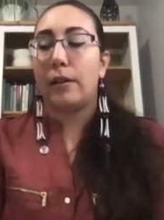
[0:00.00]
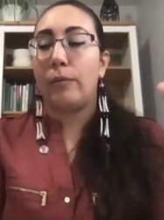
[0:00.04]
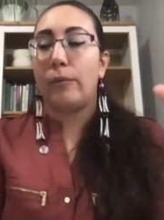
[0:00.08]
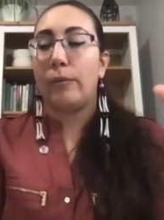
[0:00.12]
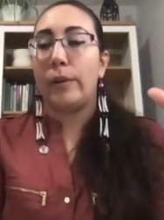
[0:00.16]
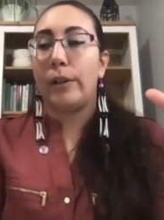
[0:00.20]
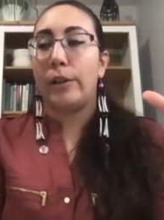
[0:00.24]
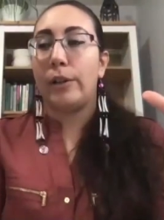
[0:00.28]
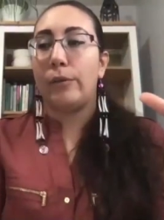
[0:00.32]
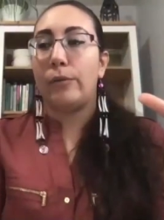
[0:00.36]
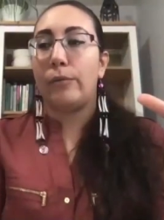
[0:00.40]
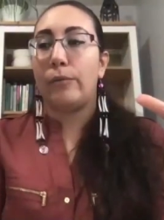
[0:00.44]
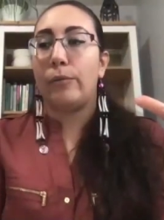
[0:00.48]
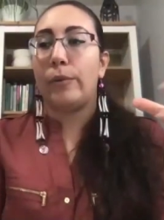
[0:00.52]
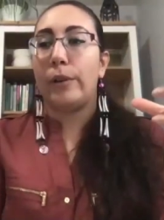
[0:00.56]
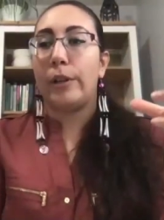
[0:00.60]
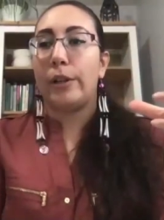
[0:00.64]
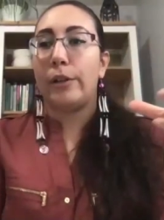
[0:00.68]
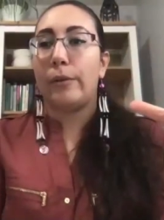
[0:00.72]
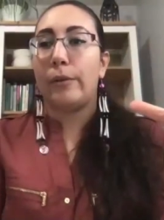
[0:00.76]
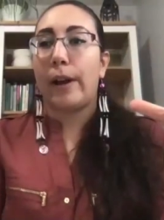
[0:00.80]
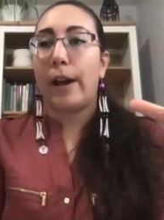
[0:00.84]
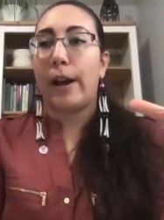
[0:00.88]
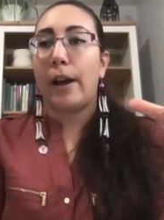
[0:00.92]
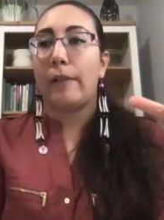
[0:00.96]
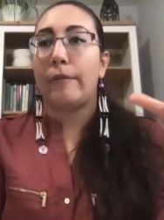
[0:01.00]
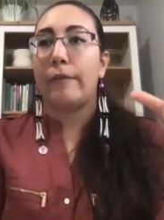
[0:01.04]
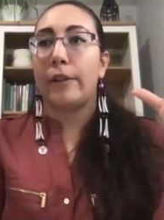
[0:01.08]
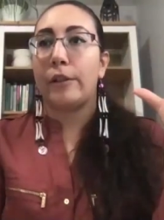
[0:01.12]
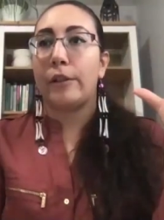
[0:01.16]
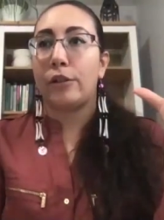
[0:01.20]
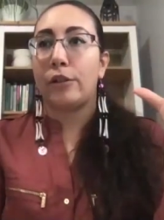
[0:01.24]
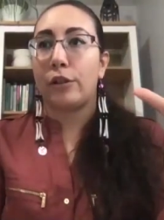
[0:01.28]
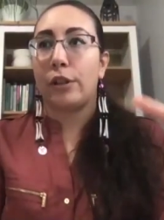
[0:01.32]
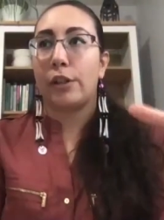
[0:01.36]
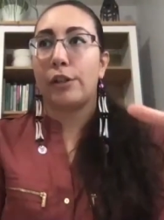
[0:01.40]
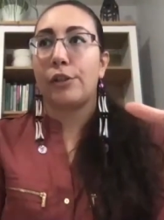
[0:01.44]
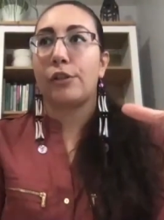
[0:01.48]
when you when you have a
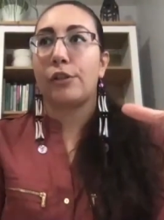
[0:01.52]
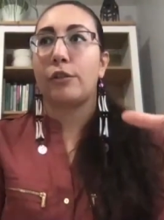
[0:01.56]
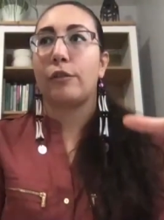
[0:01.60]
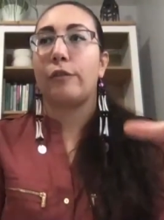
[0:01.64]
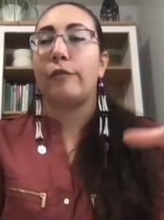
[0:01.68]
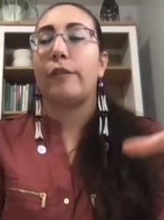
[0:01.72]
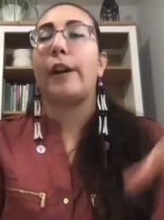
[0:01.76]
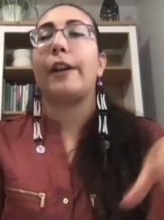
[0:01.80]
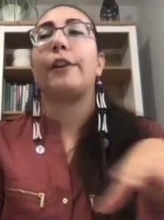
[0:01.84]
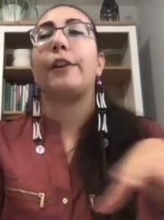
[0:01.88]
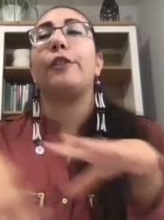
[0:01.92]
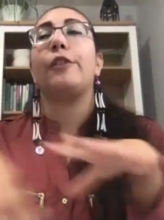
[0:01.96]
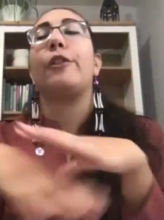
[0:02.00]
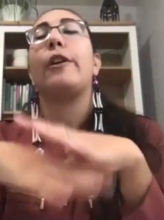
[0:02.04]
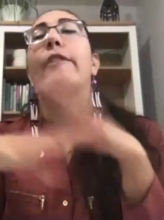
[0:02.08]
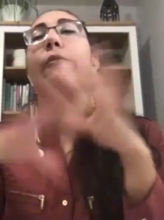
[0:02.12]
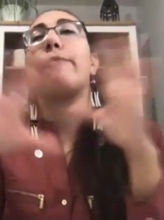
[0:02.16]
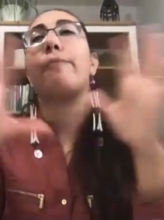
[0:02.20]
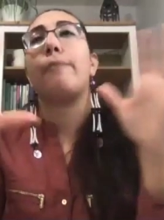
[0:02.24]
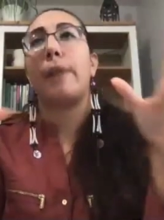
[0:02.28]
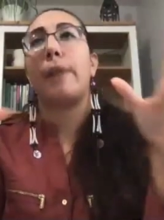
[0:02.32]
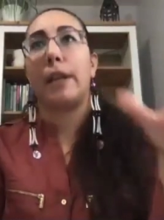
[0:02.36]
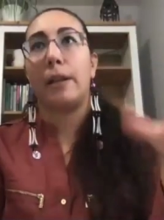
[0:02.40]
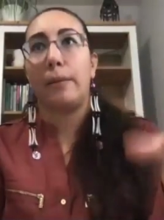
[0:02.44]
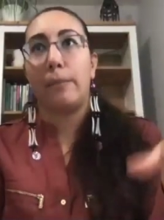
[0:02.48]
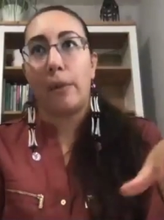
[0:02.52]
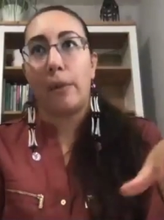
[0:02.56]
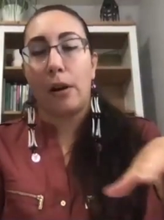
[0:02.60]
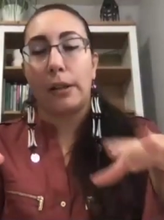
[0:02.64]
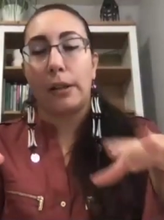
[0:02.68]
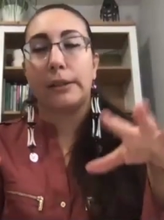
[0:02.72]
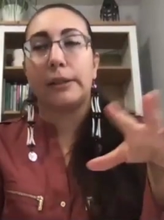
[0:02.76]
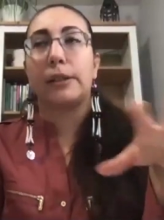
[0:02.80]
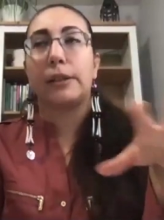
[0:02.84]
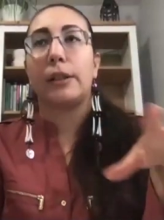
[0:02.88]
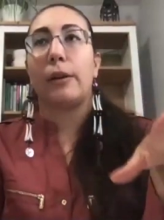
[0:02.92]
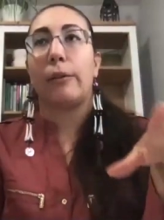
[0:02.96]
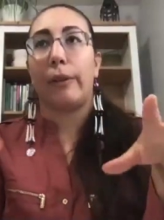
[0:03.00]
traditional fire, you have many
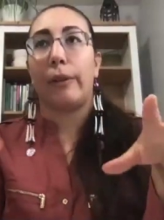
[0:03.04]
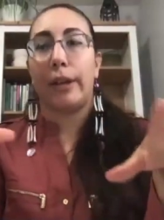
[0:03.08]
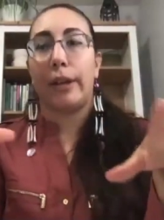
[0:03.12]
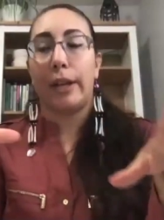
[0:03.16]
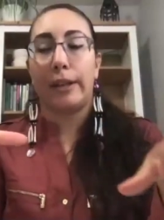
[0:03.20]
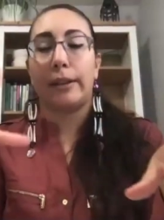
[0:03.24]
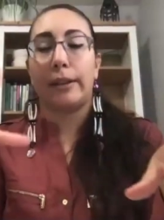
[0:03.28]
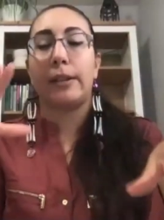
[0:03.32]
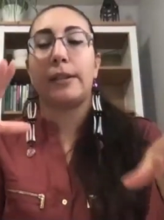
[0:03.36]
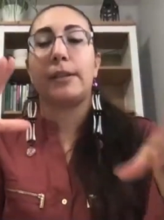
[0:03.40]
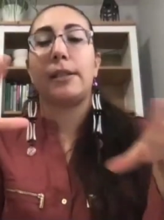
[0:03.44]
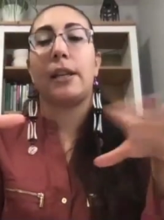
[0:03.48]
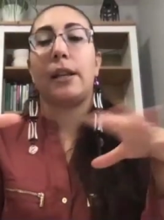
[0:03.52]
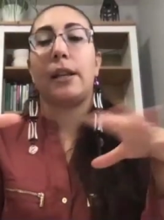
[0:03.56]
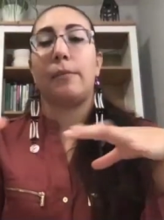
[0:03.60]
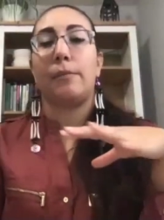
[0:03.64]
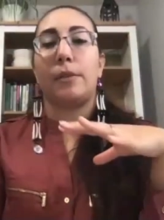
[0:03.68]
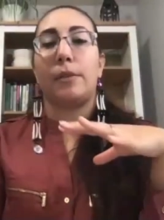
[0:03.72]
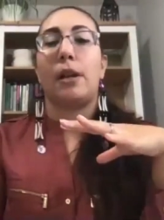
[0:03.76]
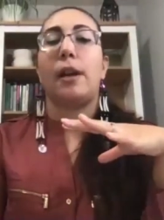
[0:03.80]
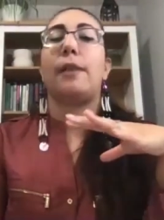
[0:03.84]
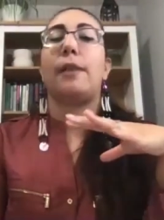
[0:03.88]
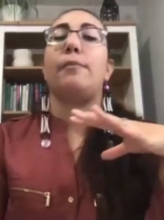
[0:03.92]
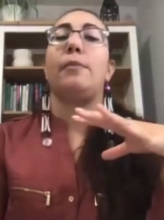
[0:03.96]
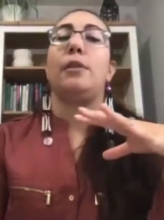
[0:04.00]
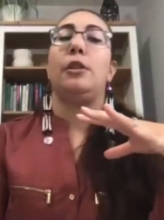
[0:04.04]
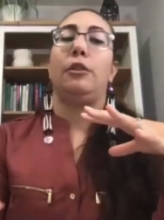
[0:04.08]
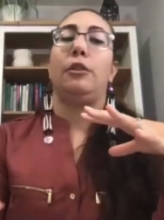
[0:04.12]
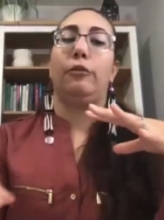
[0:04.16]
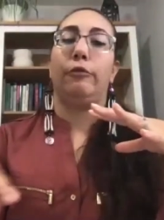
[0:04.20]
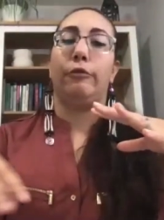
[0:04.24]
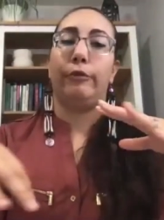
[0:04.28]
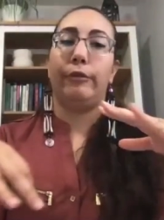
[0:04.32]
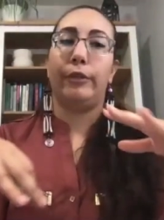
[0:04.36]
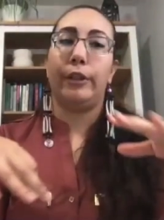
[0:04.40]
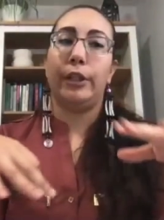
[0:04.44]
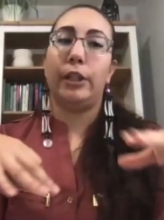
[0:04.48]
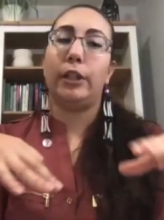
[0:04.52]
pots going at the same time, and you're
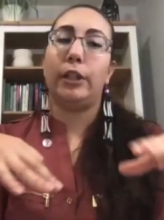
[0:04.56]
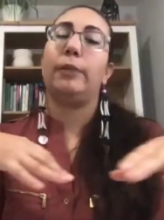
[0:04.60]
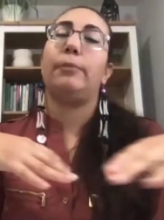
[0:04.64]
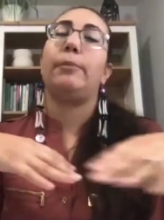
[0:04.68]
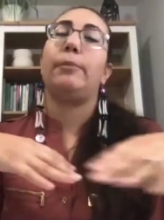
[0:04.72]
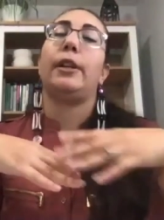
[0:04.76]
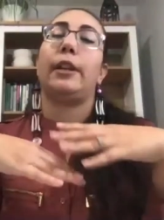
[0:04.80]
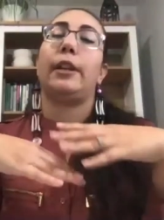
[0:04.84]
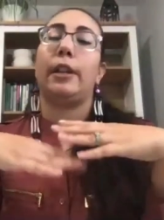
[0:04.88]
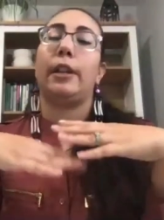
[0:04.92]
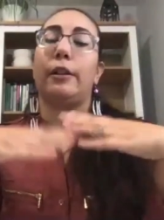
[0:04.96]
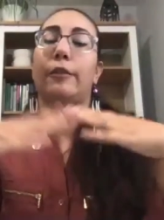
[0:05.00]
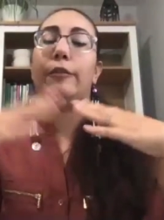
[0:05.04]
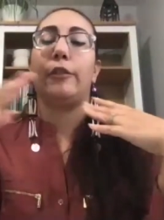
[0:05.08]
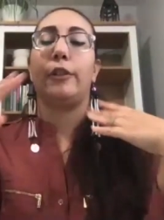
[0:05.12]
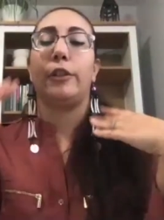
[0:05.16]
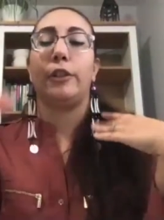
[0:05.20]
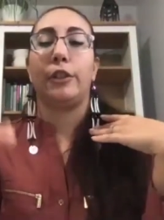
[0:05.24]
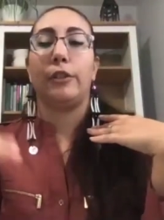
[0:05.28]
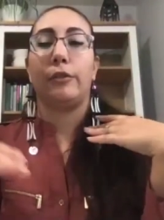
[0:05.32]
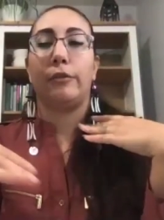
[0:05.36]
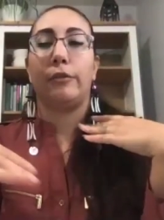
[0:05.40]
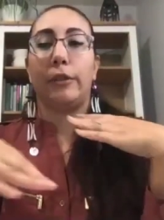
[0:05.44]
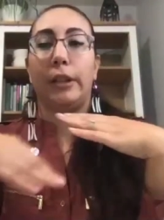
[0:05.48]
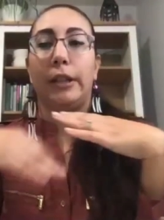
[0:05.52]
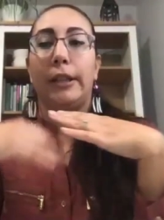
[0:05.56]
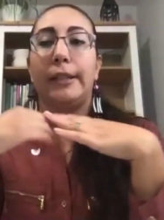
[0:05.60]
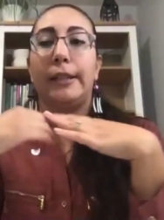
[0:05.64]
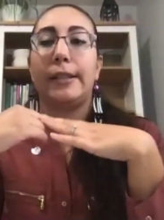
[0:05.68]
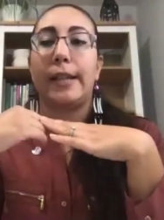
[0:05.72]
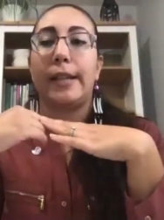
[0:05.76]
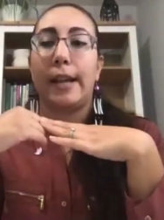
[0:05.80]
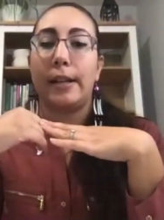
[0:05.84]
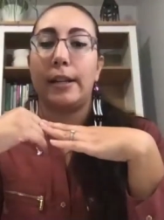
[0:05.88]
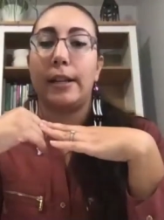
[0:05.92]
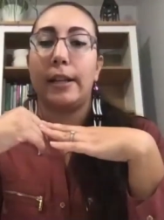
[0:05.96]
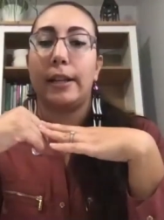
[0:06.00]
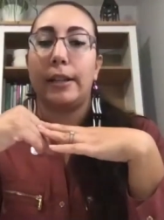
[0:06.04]
really being careful and you're really
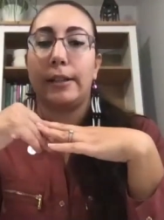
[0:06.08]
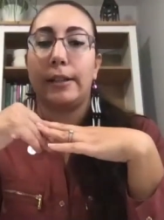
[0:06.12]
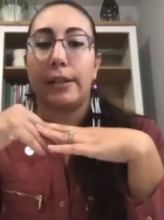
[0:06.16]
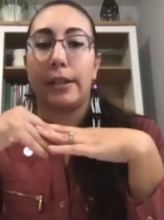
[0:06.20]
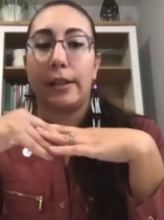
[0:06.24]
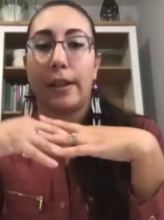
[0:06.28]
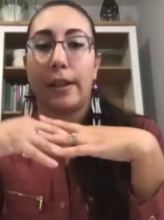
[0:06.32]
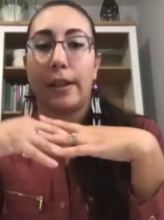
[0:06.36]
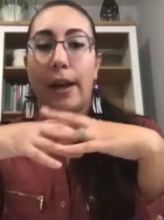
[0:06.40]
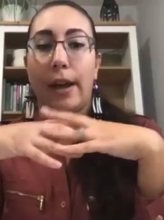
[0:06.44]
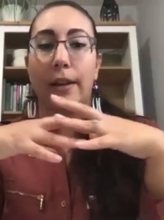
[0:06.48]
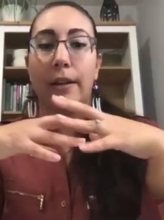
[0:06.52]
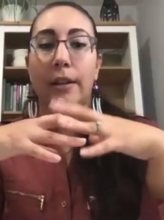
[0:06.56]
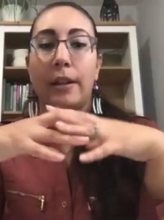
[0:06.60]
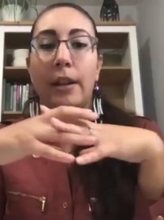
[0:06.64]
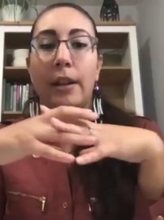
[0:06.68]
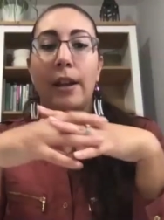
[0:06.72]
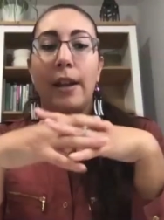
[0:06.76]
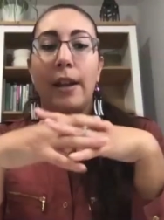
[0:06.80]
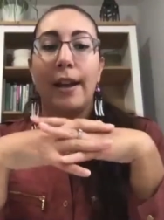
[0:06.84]
tending to that,